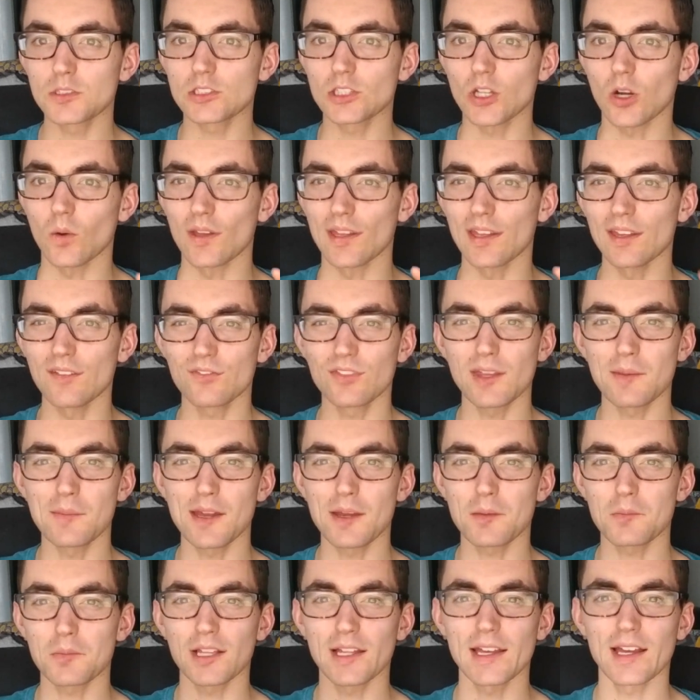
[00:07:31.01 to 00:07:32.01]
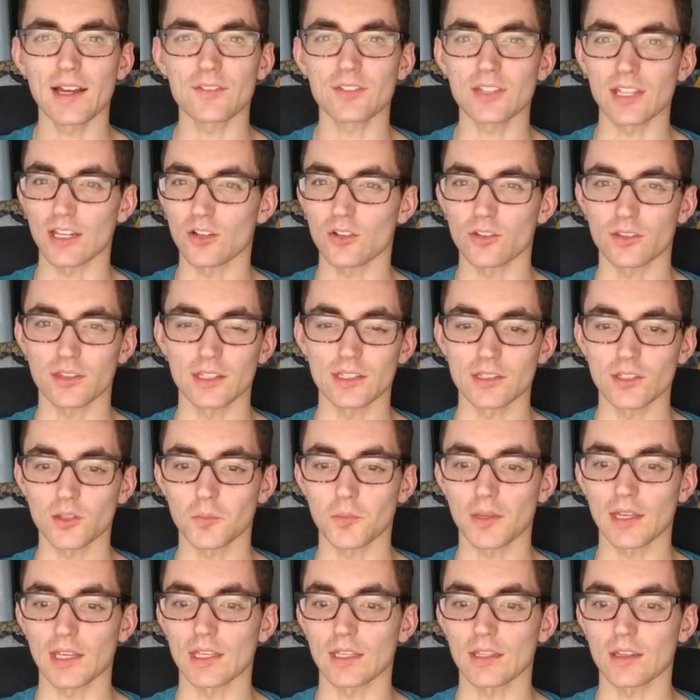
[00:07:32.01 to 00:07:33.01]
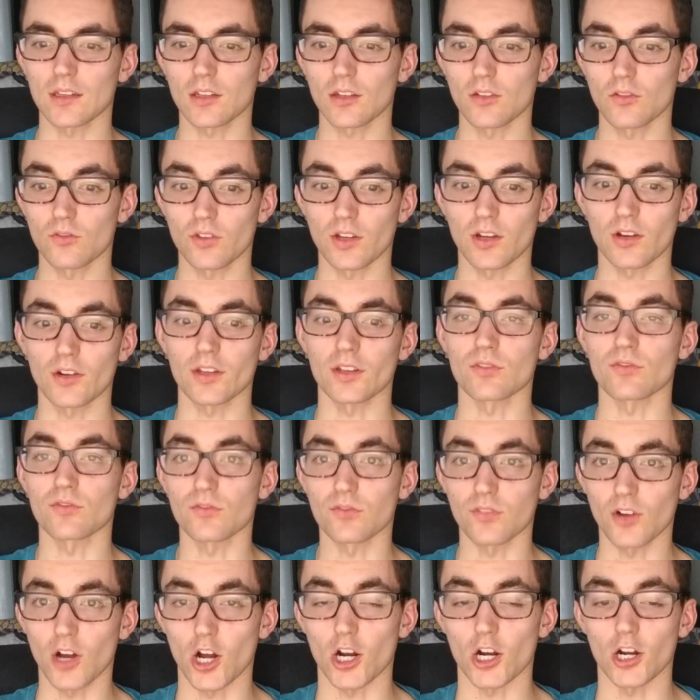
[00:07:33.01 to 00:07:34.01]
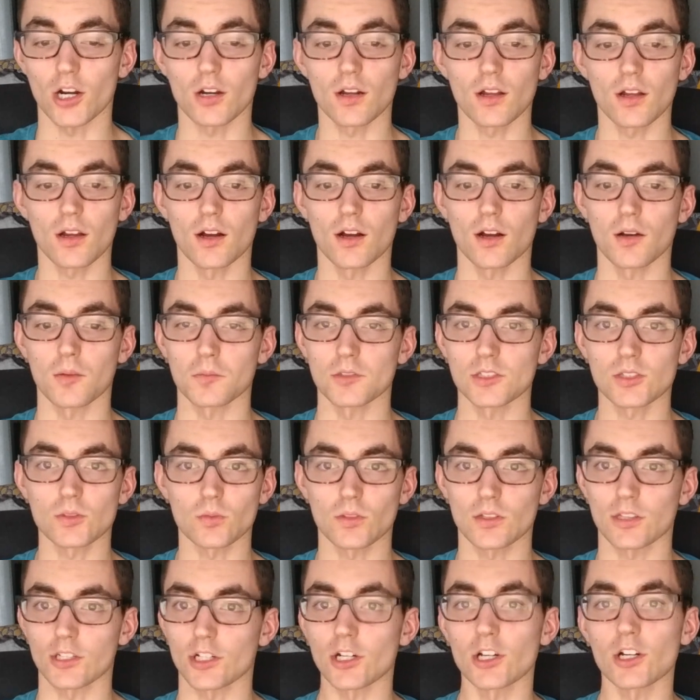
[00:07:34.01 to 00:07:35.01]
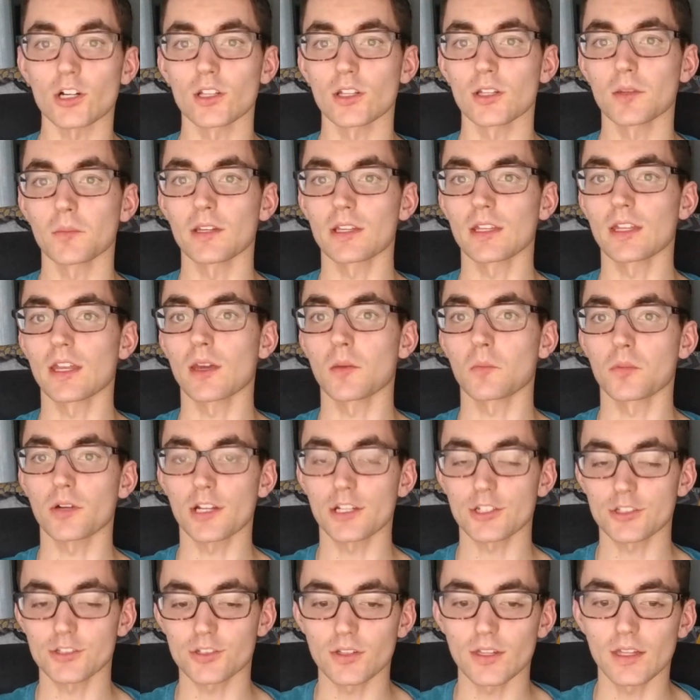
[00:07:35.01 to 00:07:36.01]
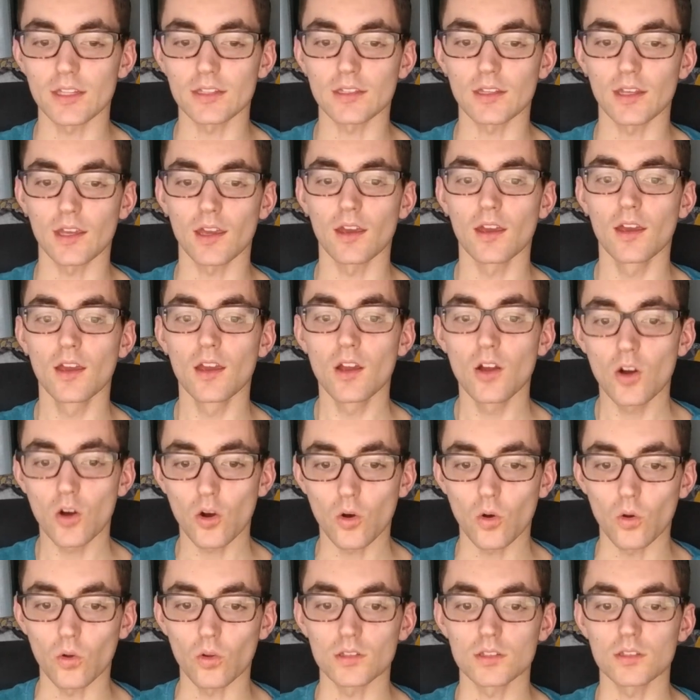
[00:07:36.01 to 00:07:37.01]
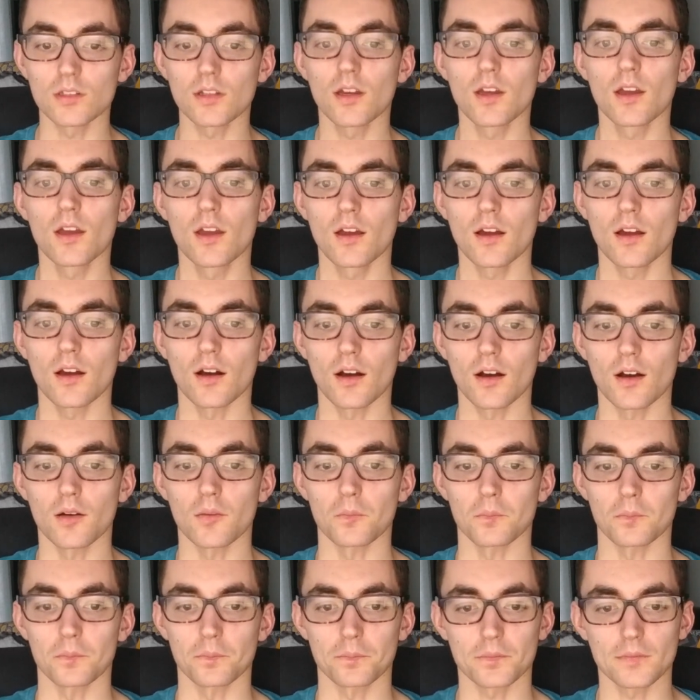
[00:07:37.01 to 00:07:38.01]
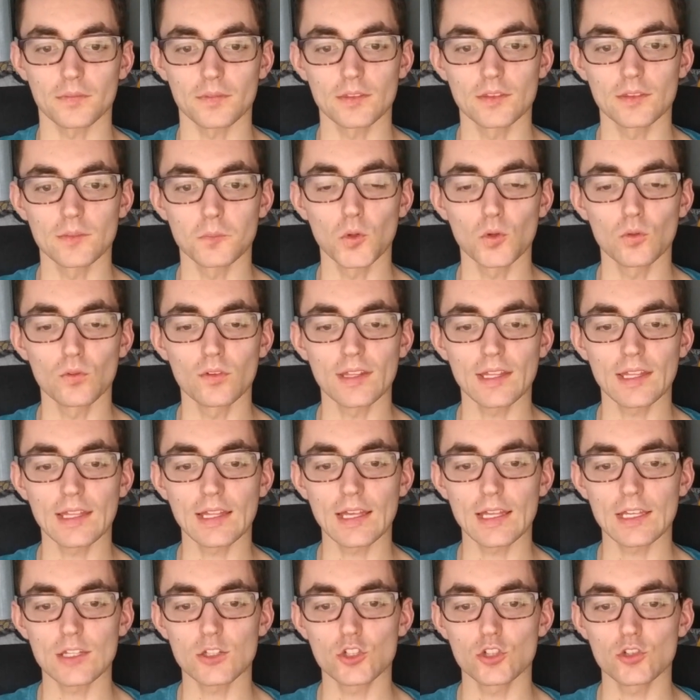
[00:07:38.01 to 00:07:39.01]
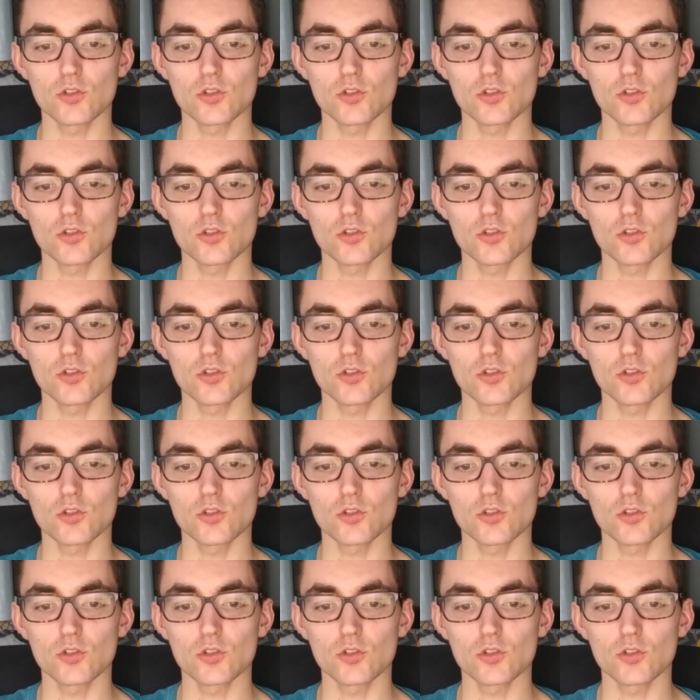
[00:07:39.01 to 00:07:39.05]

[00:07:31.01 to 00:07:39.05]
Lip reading: So if they make playoffs, I don't think they'll make it very far, just with their early mid-game pressure that they hold. Moving